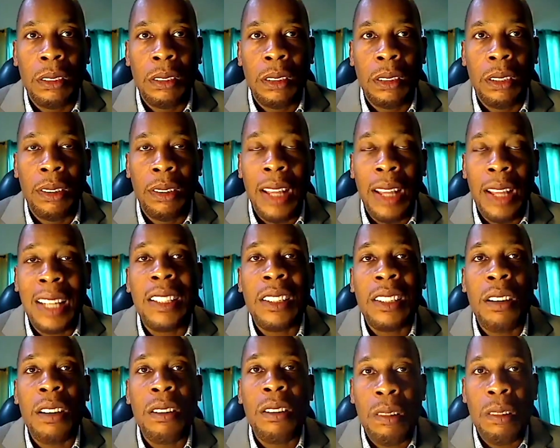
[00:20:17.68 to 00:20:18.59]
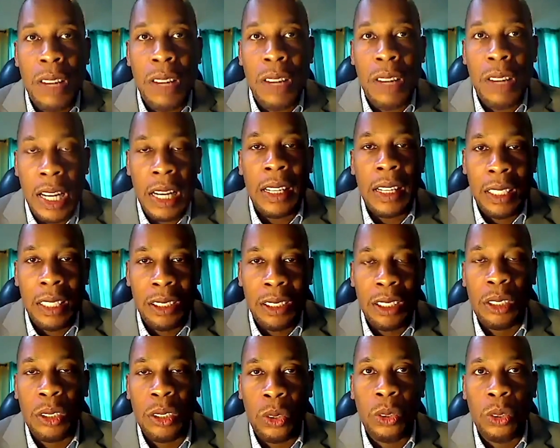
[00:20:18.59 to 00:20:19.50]
That is a real
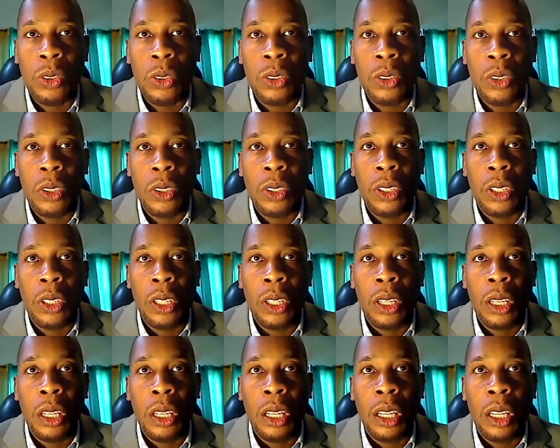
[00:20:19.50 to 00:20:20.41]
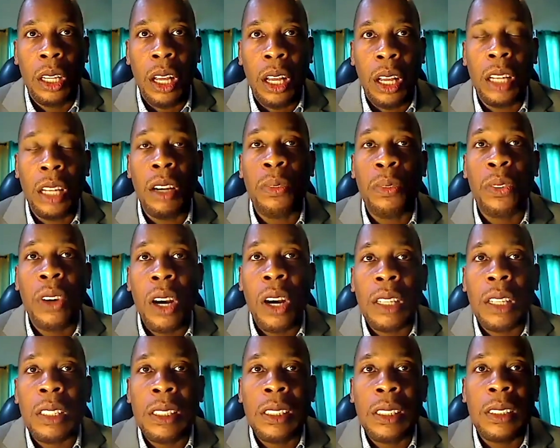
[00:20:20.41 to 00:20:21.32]
issue. And of
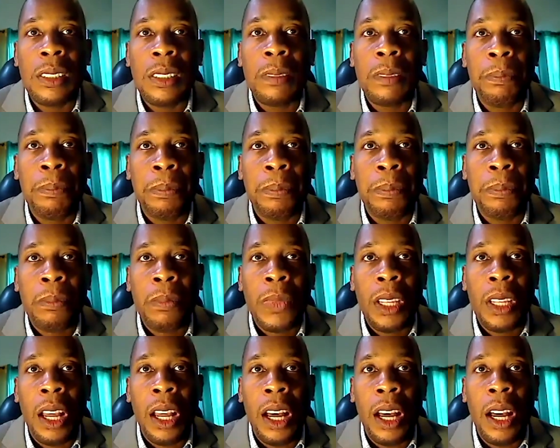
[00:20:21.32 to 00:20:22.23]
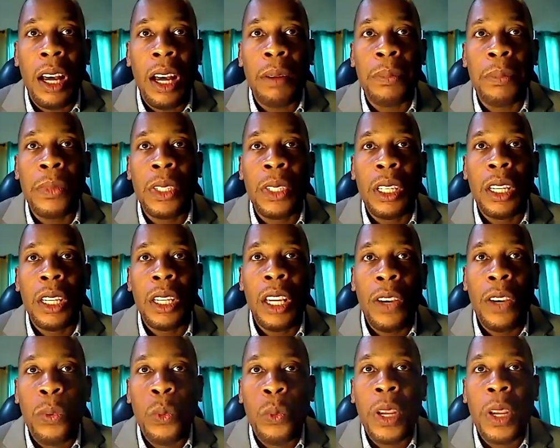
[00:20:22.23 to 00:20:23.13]
course, um,
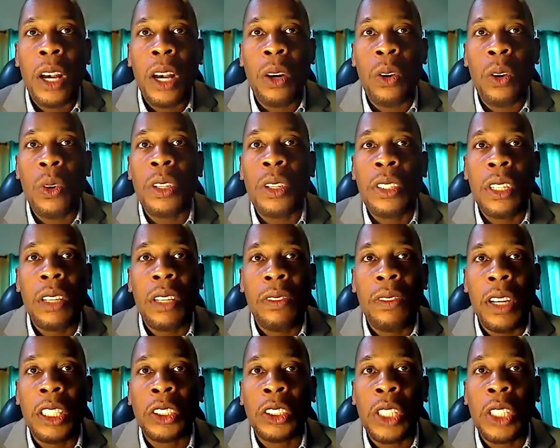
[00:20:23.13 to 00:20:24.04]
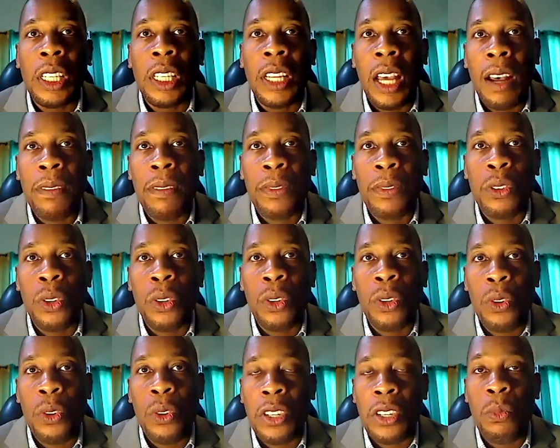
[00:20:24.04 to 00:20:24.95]
if we are going to eventually have
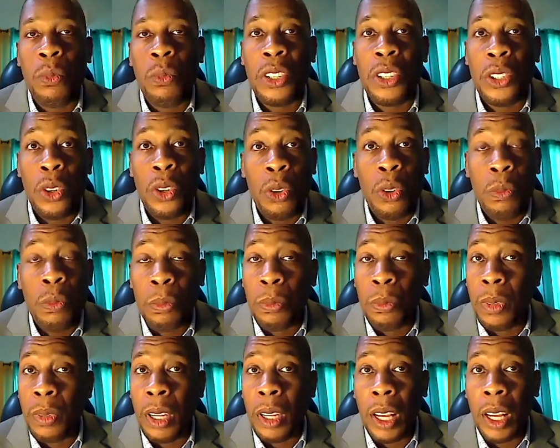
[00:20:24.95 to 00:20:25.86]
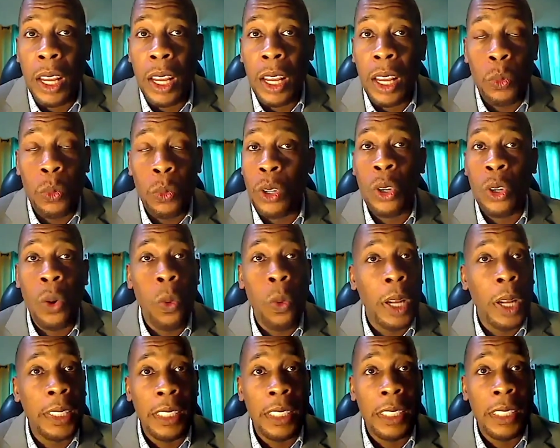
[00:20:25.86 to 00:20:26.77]
tourism resume, and we don't know
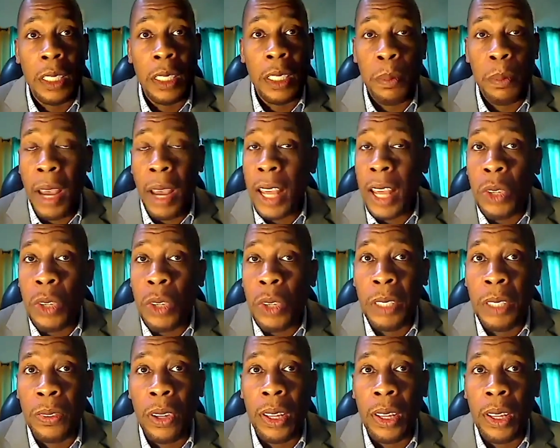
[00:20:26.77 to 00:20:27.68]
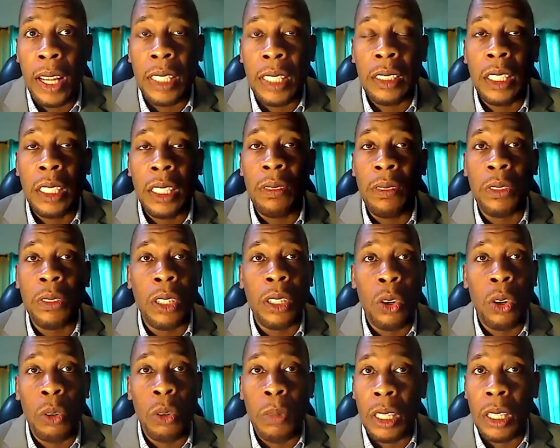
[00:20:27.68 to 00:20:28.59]
what the demand will be for that given the
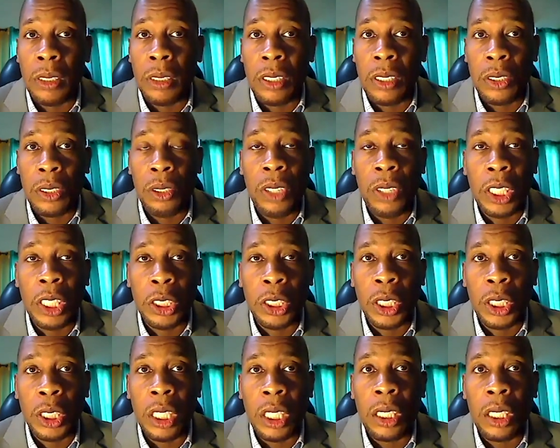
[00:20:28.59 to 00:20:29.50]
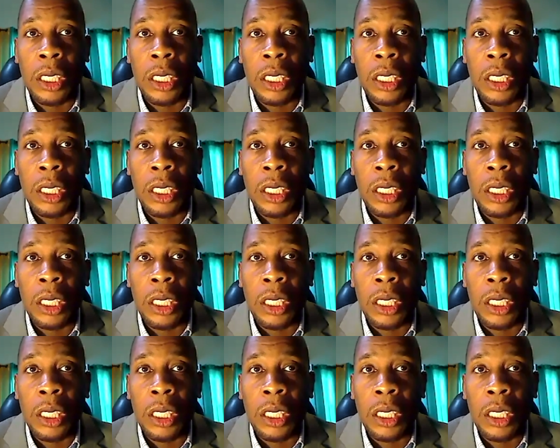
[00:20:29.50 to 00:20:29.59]
global situation,